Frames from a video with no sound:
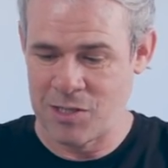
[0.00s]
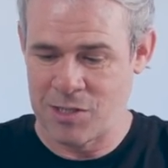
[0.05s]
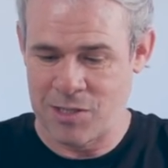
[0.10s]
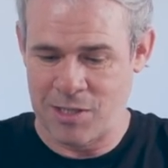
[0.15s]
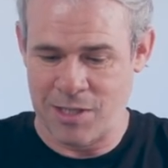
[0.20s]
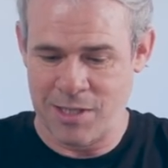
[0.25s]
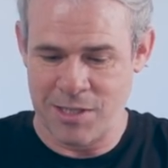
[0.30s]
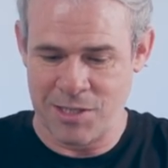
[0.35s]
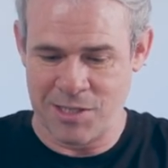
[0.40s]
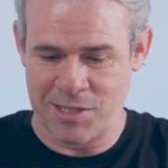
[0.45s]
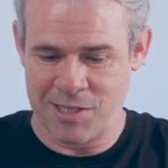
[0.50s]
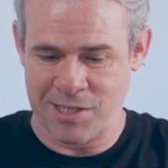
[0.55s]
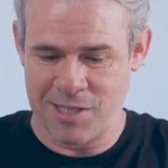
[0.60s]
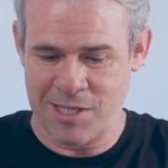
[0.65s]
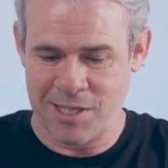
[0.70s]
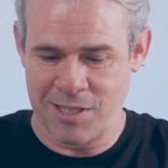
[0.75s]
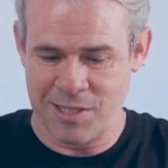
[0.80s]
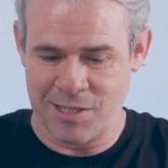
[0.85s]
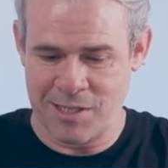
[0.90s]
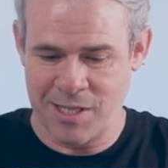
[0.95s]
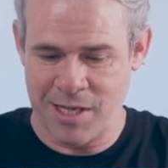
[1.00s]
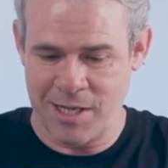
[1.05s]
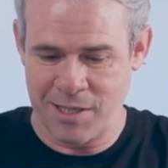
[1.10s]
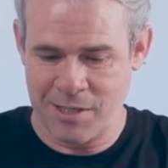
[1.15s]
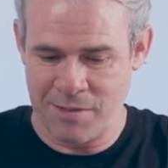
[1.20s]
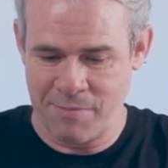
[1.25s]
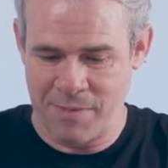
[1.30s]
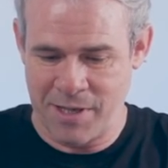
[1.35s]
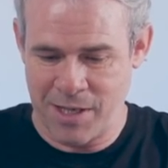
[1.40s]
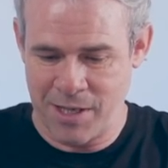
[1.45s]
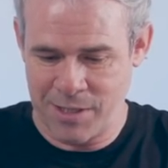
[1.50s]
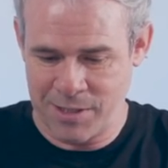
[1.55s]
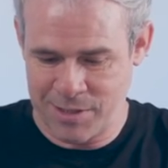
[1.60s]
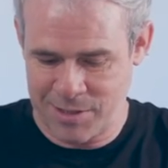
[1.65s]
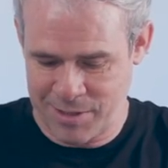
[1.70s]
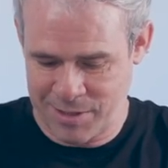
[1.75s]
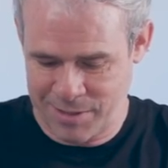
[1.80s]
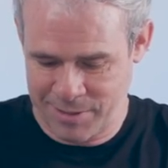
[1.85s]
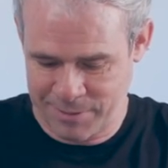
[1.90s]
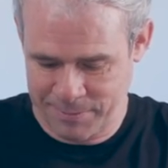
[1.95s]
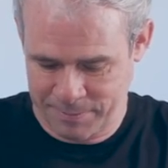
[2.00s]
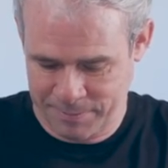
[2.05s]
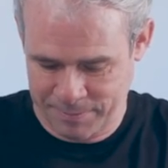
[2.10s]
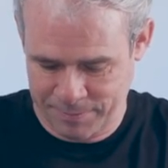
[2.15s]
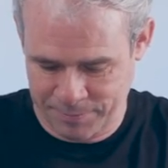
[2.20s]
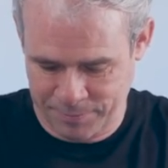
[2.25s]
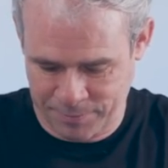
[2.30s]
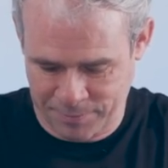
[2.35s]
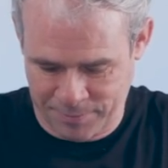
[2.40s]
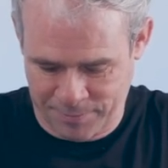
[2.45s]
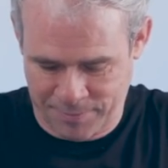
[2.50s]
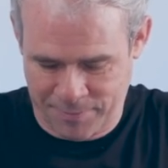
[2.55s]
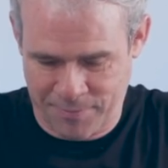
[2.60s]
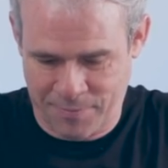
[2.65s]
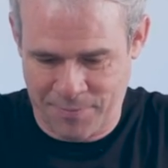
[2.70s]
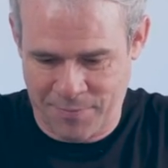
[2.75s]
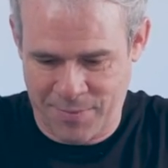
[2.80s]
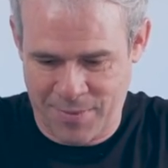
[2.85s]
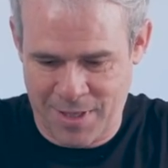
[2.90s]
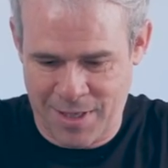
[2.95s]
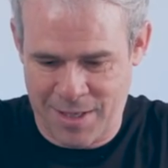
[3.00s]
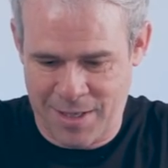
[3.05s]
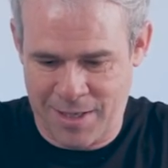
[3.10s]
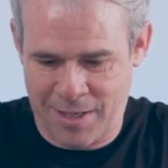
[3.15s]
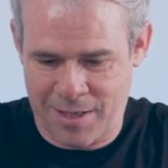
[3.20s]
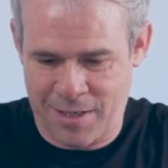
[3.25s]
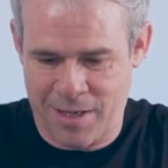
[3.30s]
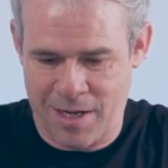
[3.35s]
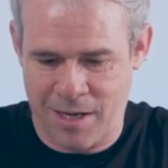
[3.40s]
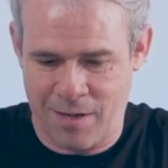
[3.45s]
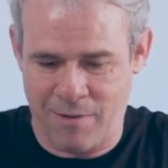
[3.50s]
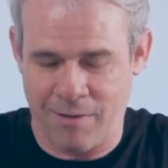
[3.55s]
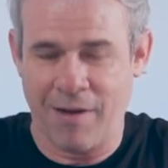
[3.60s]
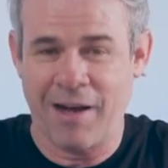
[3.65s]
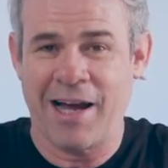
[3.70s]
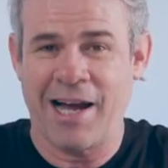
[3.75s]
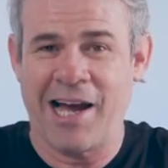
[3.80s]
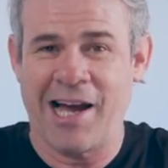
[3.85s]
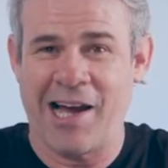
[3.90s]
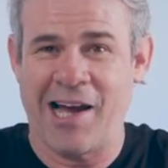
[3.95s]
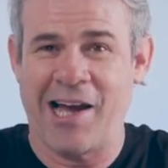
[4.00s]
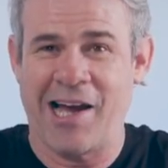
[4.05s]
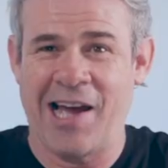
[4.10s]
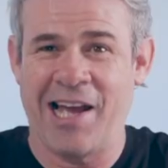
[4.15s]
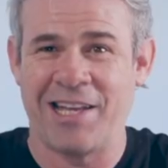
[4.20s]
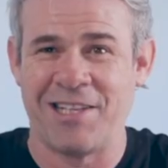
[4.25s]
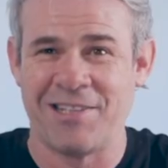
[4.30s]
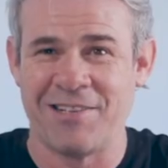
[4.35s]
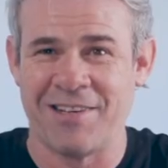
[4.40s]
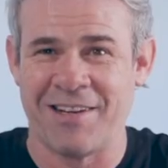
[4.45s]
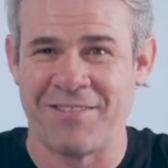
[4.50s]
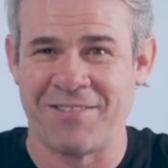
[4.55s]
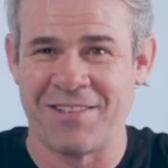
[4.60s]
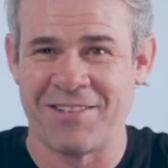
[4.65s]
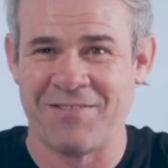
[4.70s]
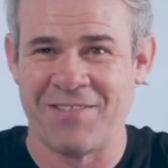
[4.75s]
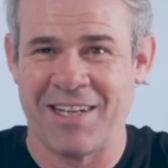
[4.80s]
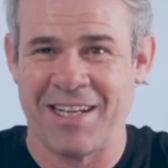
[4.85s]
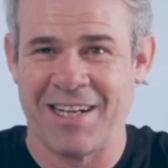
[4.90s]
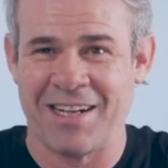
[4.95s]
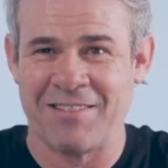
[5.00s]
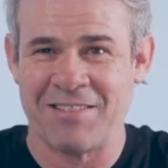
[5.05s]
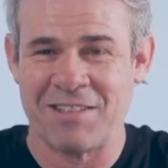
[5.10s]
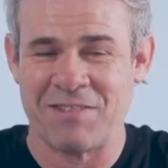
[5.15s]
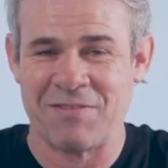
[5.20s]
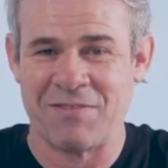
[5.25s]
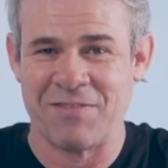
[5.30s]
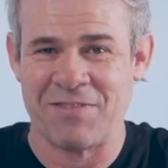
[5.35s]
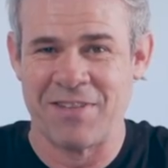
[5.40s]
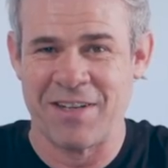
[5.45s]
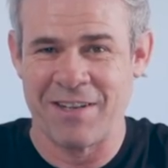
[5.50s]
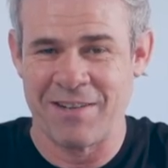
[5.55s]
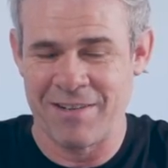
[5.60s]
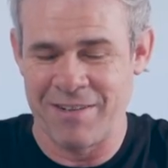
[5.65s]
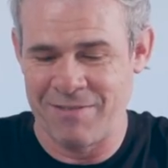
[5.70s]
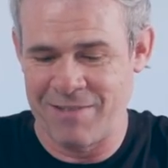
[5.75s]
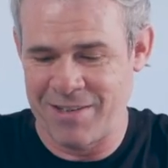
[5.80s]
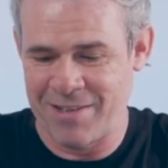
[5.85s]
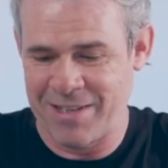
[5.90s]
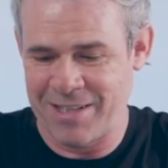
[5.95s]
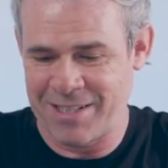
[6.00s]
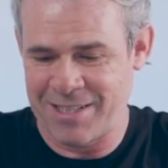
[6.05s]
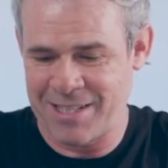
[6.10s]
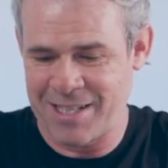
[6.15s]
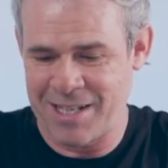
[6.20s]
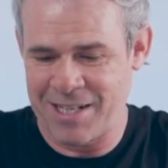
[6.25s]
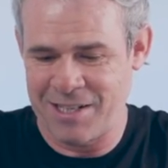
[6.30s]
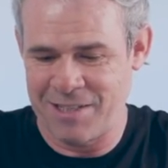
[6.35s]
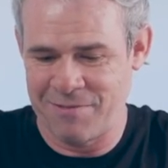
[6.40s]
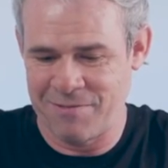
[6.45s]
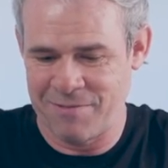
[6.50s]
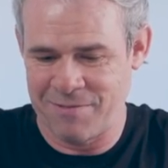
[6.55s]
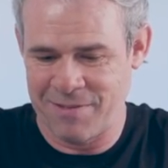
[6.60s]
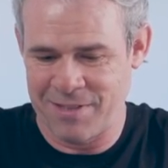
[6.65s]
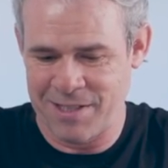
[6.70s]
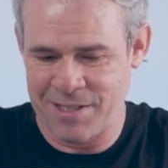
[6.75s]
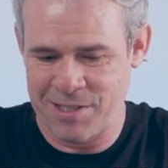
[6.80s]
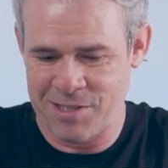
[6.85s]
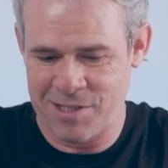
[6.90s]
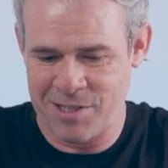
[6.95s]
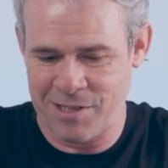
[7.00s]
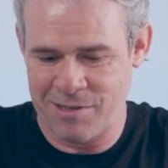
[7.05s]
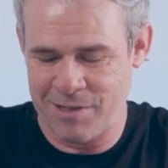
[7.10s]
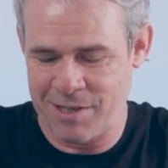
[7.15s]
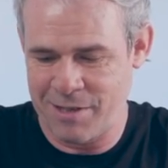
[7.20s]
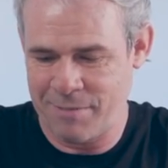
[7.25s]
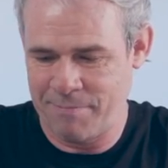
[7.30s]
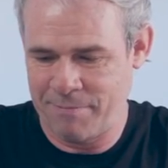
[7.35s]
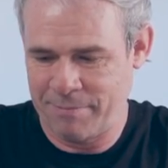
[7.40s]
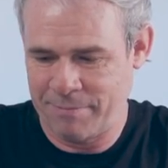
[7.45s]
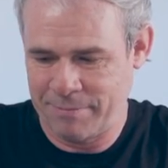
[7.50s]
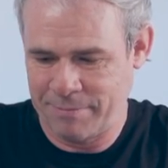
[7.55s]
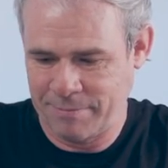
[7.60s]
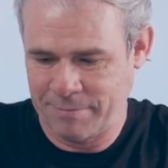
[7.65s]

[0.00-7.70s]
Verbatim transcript: So let's get this out of the box. Now, do have to admit, I was very, very excited when this showed up.